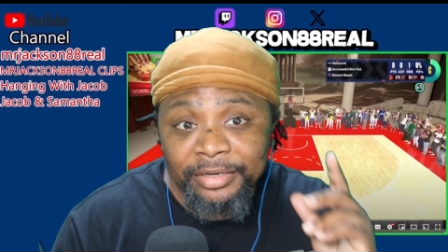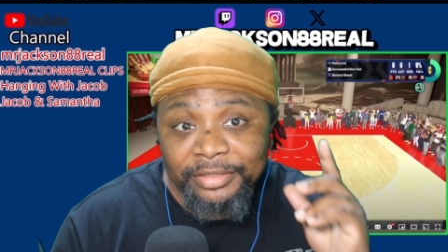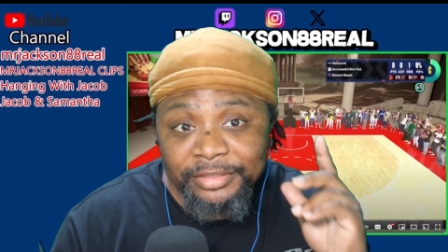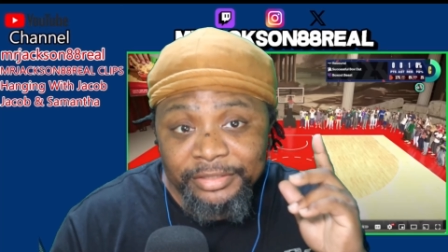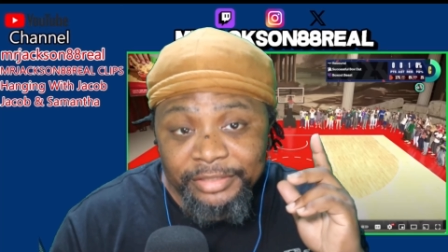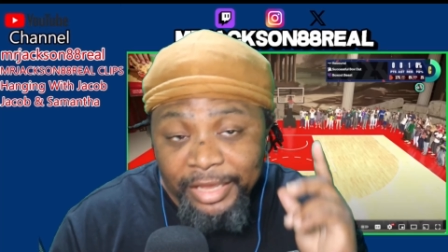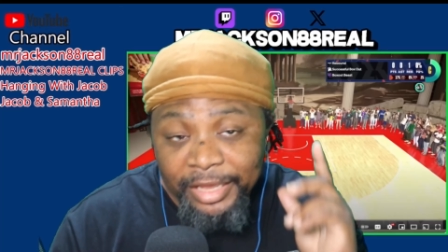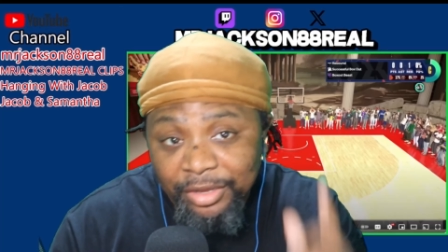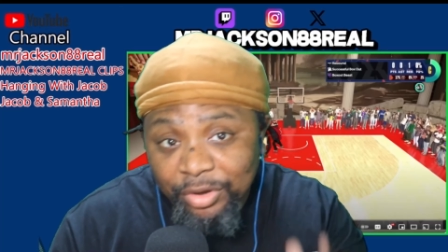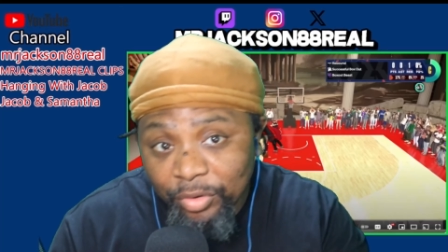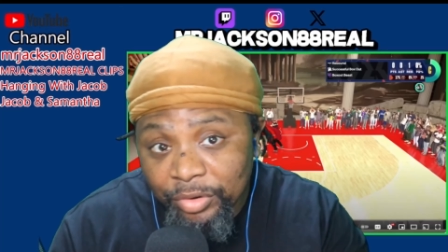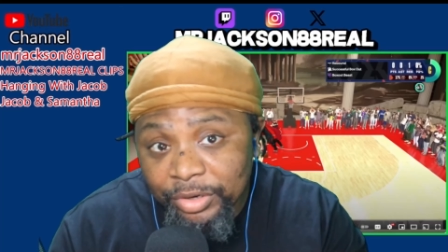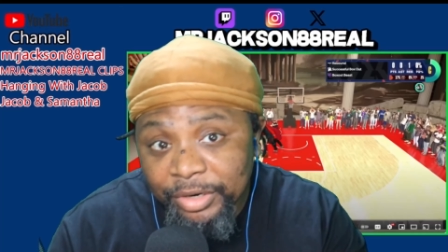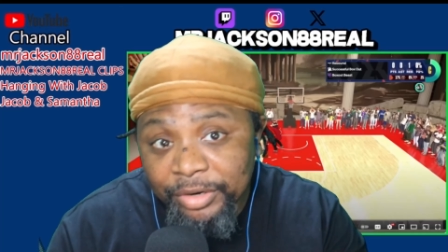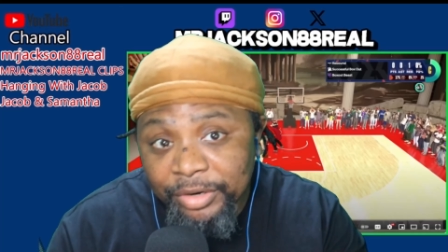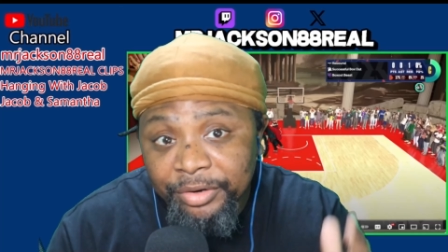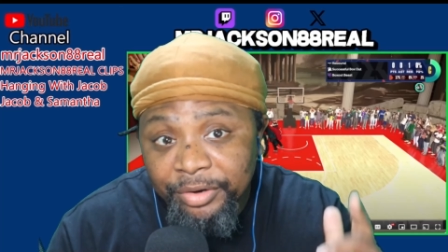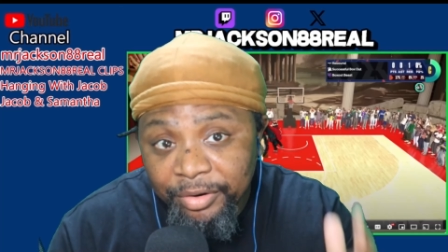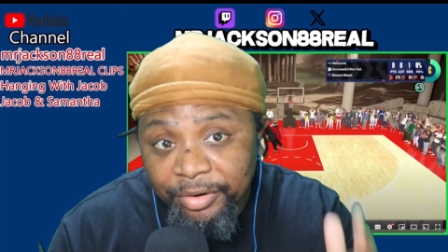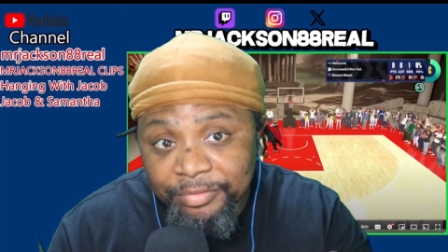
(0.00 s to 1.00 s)
They're going to
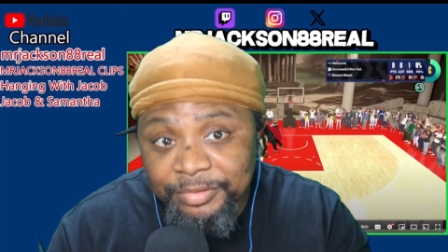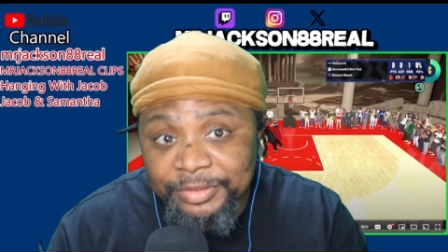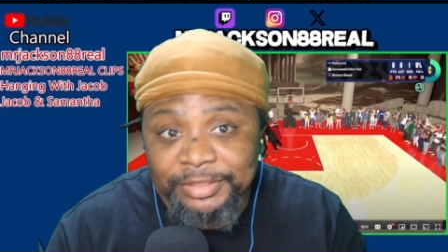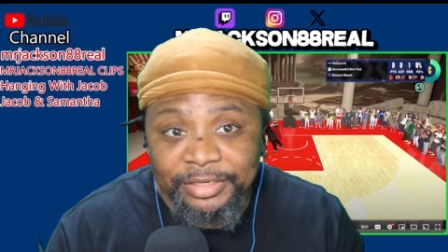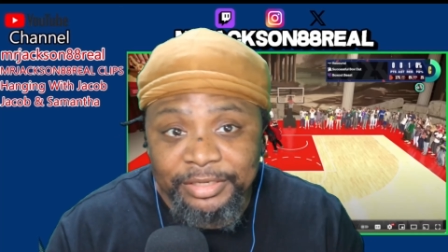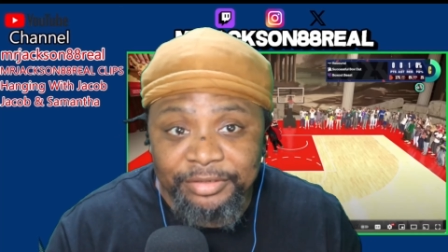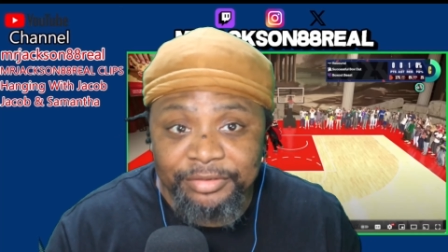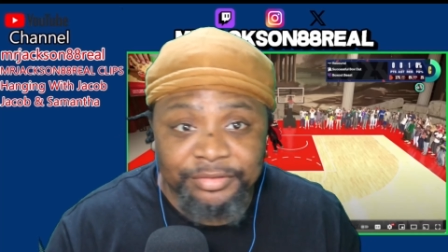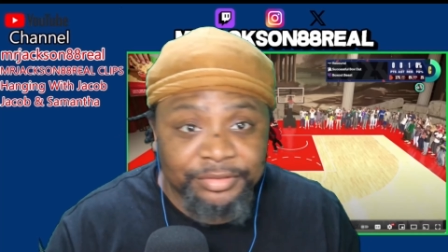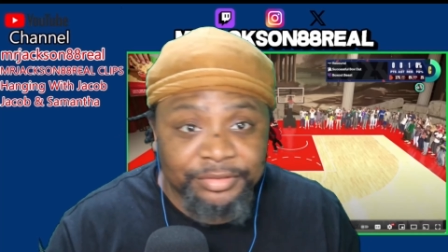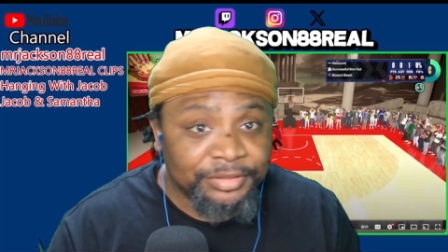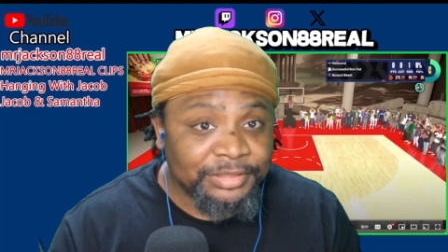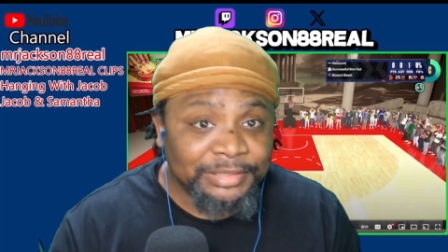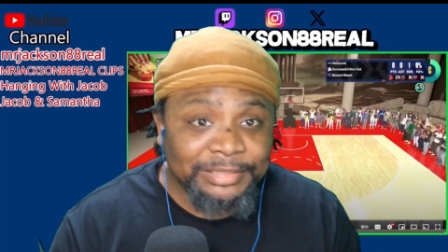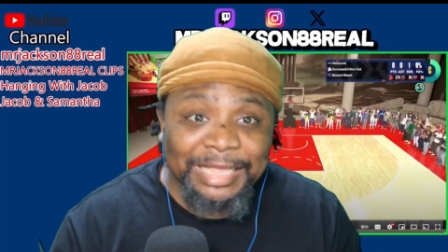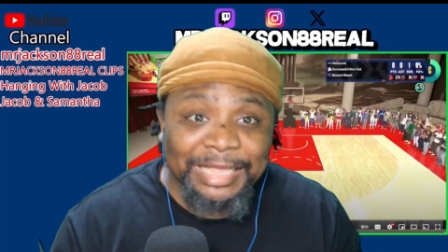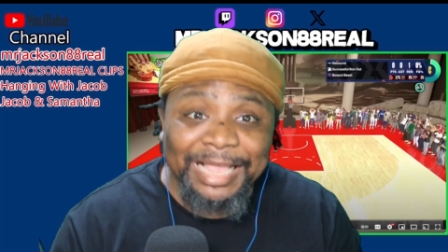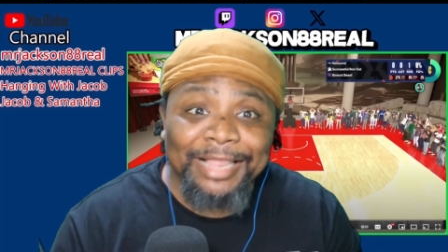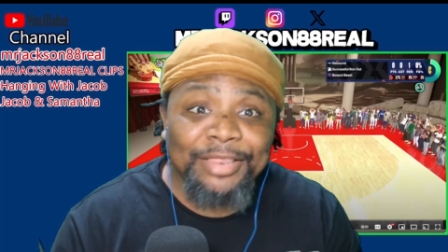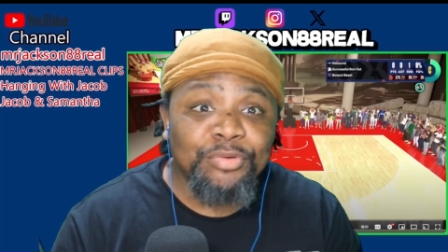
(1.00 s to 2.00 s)
nerf stills.
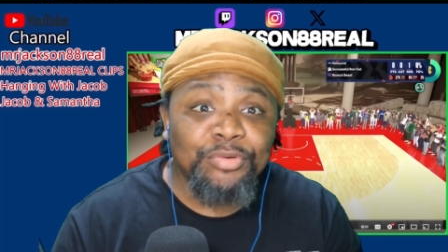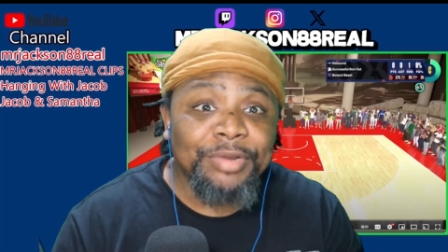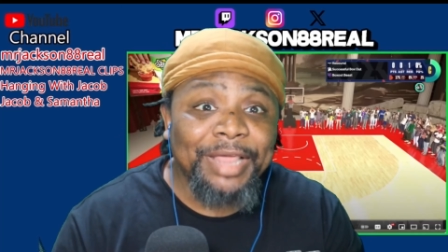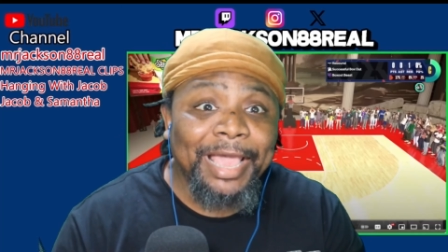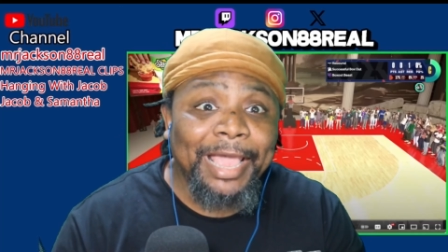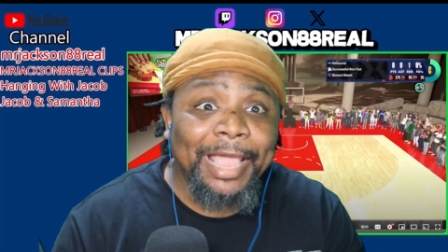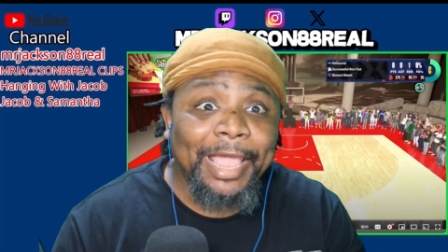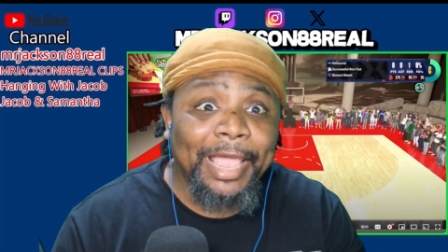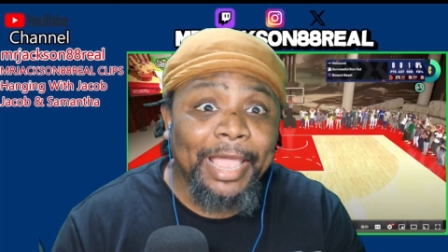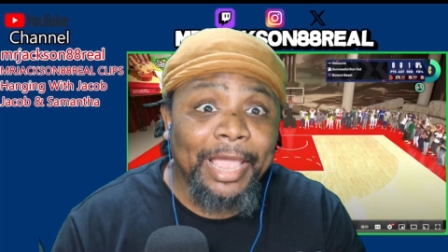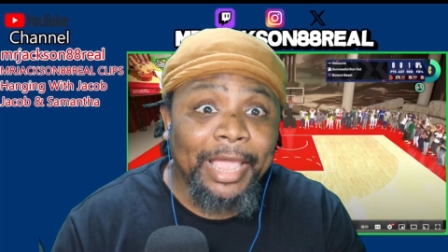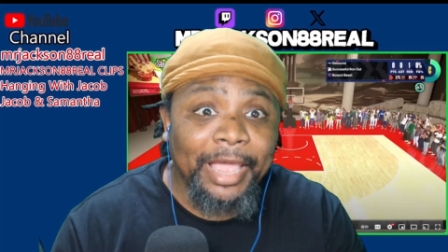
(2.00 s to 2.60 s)
They do that